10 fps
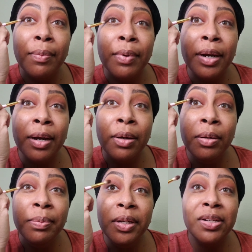But I
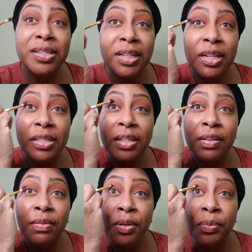hope y'all's
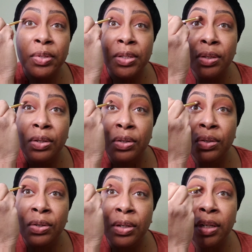Thanksgiving was
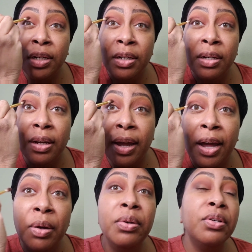good.
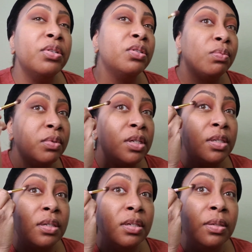Ours
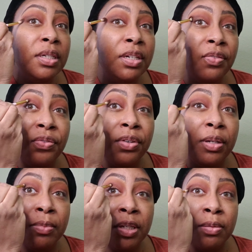was a little
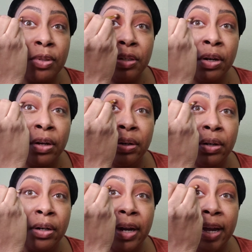different because my
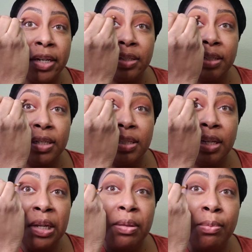daughter actually
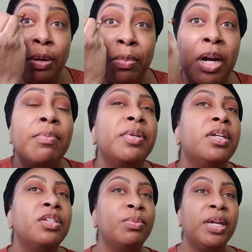stayed with my mom
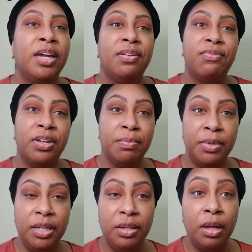because we had
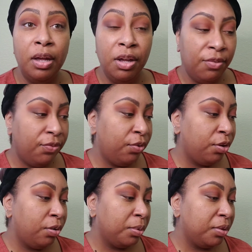family
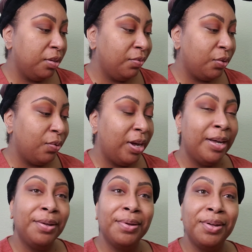from Cleveland,
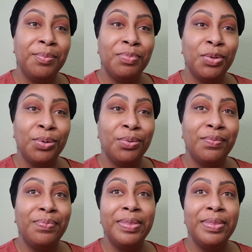Ohio come through.